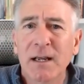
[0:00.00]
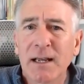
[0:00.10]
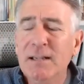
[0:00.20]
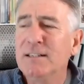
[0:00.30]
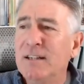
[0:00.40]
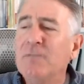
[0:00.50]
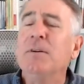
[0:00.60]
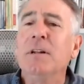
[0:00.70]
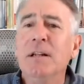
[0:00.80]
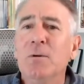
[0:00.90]
And
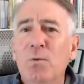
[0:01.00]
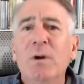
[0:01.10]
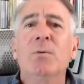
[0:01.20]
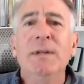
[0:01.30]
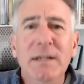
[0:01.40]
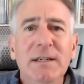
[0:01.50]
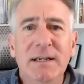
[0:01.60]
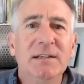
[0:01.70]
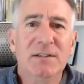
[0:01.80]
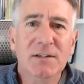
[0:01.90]
definitely, what do we need to
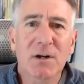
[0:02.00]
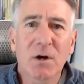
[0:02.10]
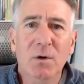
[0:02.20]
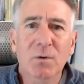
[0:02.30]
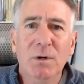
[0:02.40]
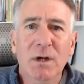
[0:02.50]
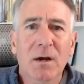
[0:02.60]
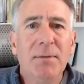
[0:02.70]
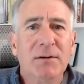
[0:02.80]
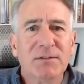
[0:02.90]
get to know
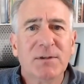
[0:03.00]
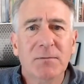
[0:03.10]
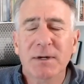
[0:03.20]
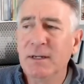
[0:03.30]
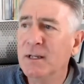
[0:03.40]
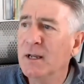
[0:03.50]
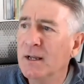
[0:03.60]
about somebody?